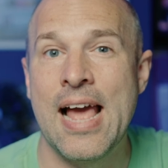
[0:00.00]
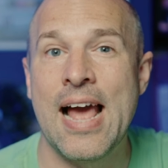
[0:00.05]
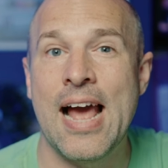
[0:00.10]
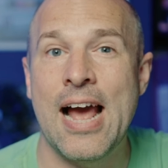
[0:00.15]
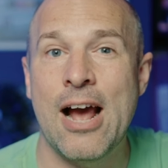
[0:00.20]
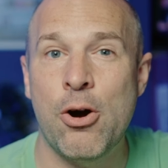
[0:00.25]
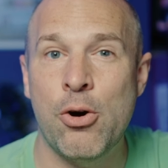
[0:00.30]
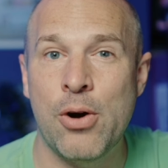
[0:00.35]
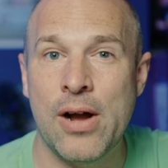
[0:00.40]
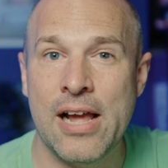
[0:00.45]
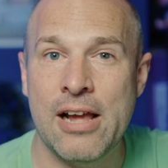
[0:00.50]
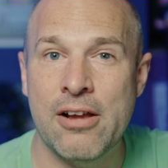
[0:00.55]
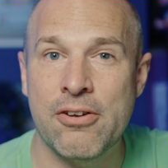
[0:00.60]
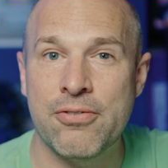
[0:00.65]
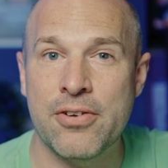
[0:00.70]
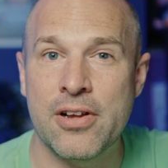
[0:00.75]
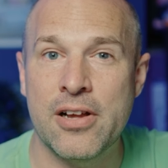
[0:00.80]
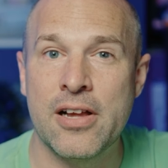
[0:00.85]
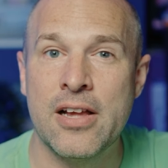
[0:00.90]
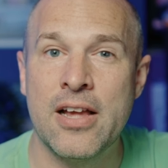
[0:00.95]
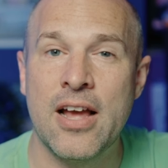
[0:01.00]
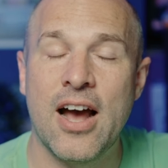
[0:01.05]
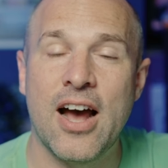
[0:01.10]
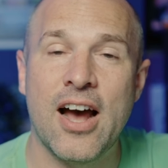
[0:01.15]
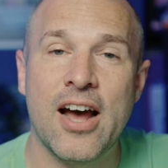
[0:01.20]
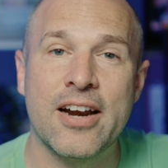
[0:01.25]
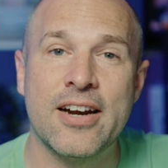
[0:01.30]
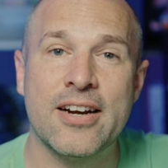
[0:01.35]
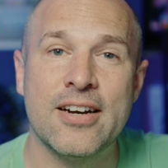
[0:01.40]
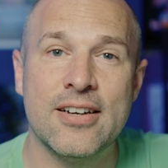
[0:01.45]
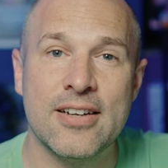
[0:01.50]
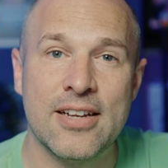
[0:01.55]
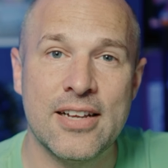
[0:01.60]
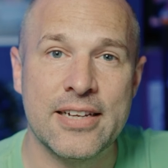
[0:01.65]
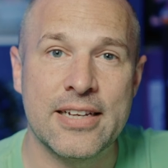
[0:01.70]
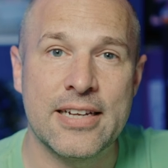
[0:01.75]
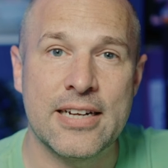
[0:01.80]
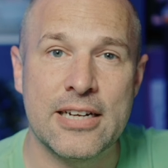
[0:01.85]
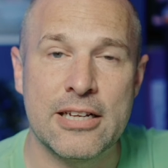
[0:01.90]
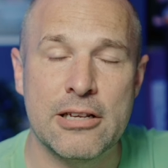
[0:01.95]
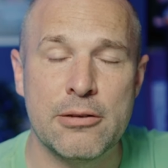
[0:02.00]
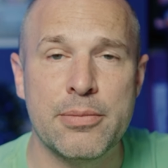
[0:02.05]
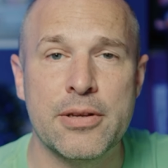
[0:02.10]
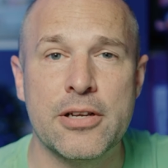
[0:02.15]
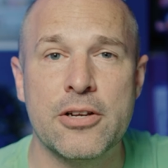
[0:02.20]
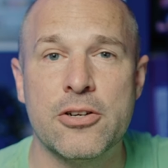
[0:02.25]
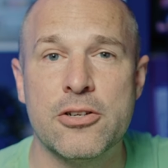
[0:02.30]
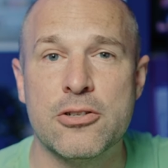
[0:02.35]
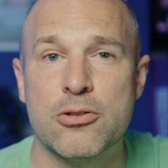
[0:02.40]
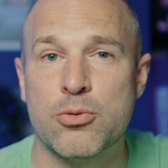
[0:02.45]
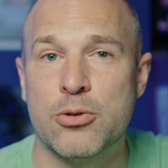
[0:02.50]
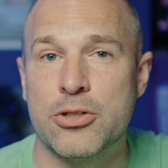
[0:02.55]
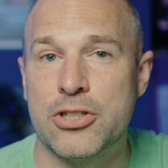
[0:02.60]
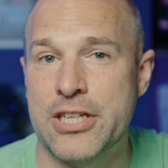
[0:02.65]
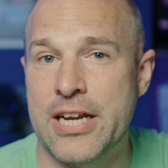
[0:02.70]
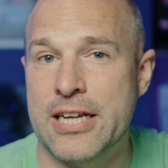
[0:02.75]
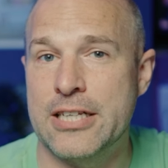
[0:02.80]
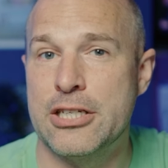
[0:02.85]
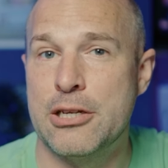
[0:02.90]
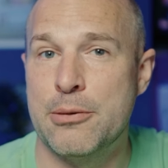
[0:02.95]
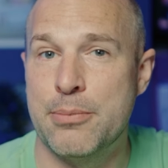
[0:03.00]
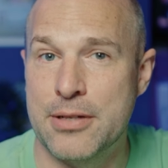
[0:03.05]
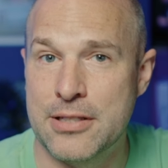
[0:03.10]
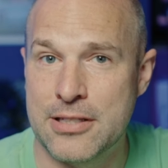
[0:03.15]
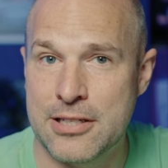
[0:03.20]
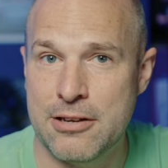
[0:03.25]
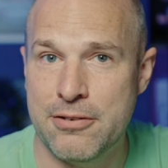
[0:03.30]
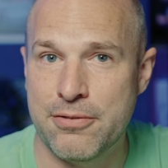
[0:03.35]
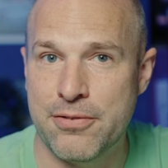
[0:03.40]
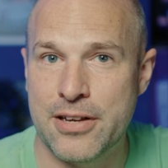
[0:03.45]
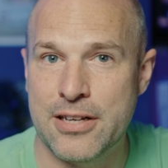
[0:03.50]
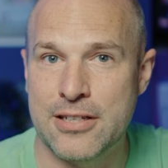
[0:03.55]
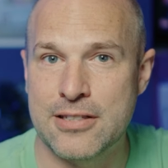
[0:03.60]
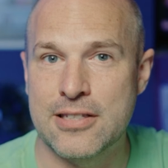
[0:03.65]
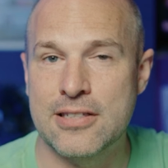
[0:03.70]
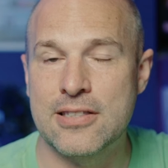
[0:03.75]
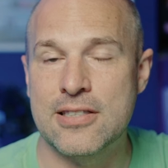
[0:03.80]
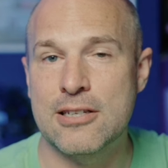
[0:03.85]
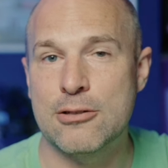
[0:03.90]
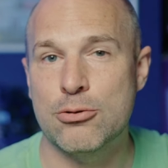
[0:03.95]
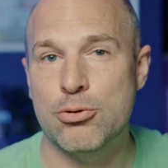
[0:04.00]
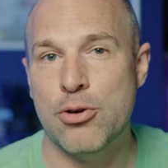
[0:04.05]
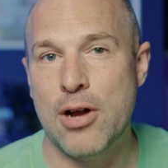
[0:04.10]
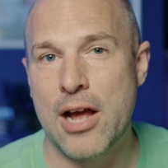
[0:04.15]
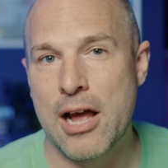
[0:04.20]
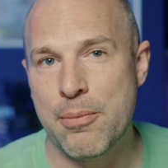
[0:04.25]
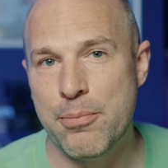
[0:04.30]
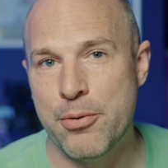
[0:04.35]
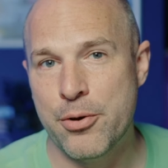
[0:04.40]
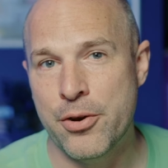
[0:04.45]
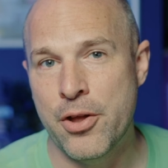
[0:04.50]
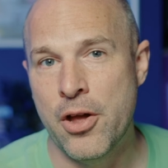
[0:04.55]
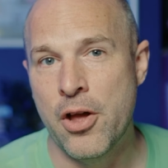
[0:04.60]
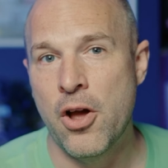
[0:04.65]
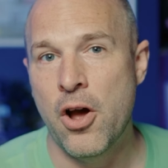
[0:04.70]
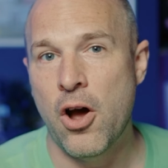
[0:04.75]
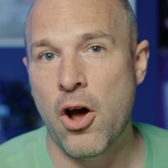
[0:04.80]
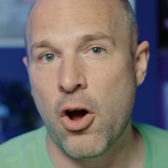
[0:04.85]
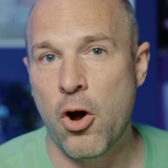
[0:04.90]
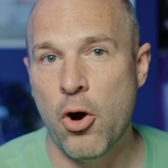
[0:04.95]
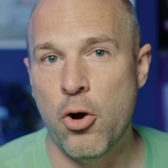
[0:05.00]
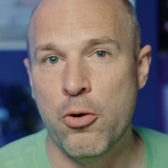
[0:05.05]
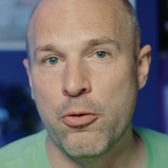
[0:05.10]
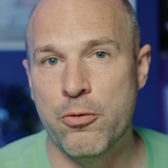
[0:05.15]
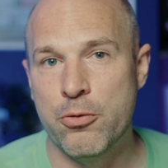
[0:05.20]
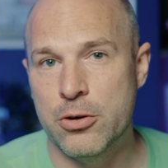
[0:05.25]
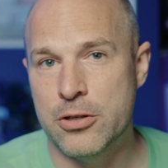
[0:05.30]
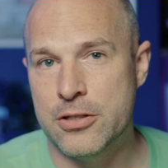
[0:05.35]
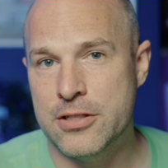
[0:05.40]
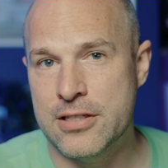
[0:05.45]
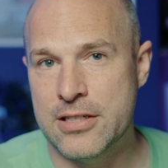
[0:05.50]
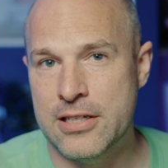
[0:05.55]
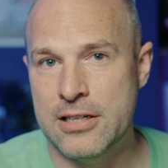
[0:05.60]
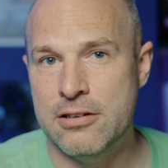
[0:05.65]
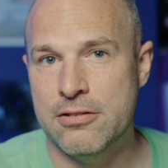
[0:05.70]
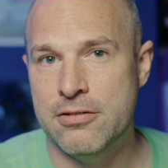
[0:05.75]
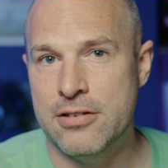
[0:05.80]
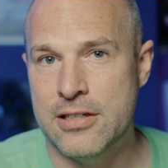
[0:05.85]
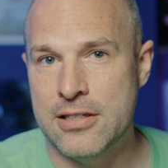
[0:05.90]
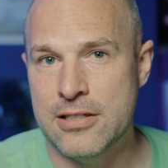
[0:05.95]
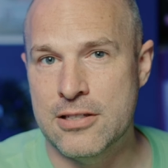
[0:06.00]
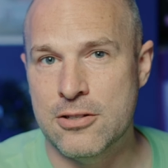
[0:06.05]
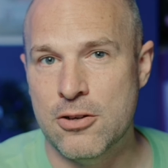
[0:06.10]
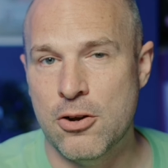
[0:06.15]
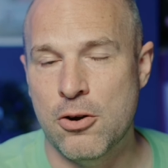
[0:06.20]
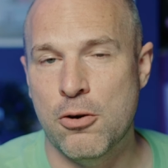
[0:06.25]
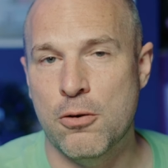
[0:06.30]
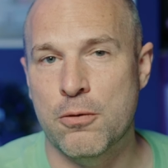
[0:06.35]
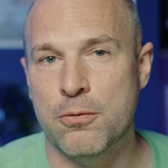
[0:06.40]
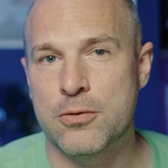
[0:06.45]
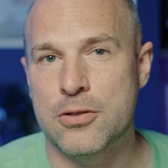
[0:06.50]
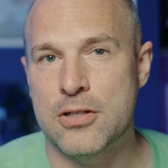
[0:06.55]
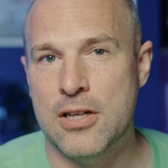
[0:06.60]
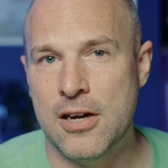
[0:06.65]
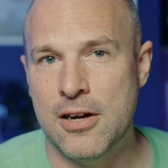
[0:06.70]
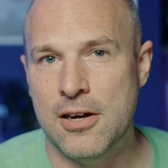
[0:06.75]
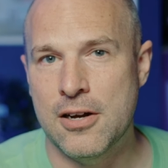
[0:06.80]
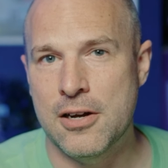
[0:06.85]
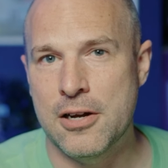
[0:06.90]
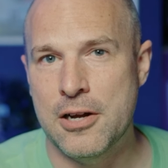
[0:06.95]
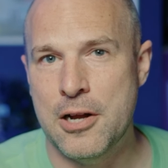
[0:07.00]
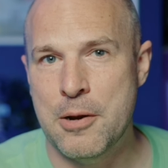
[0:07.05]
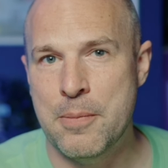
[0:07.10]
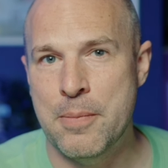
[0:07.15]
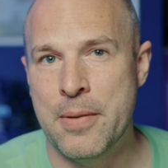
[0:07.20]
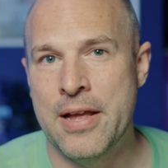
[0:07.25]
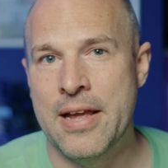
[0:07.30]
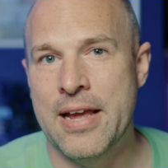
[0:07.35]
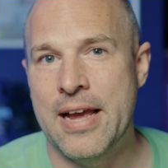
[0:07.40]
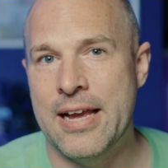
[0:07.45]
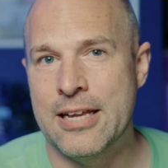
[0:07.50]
However, unlikely, because what ChatGPT thinks is this will happen over a series of time.